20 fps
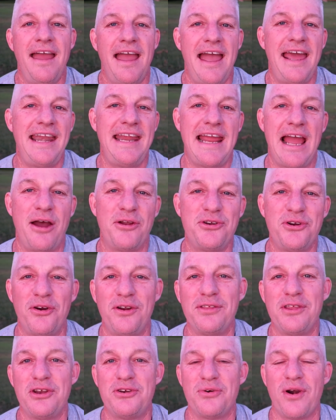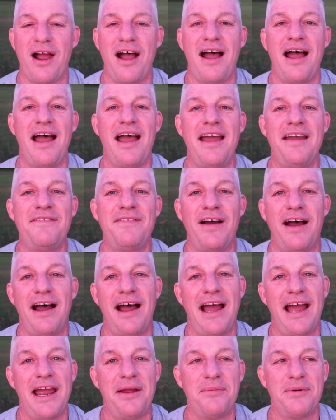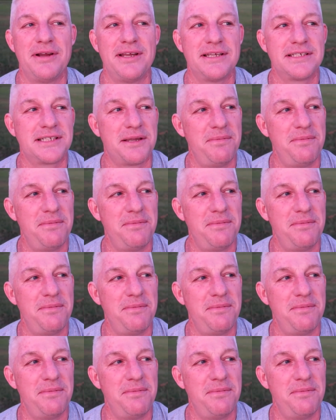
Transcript: Anyhow, during the drive, I was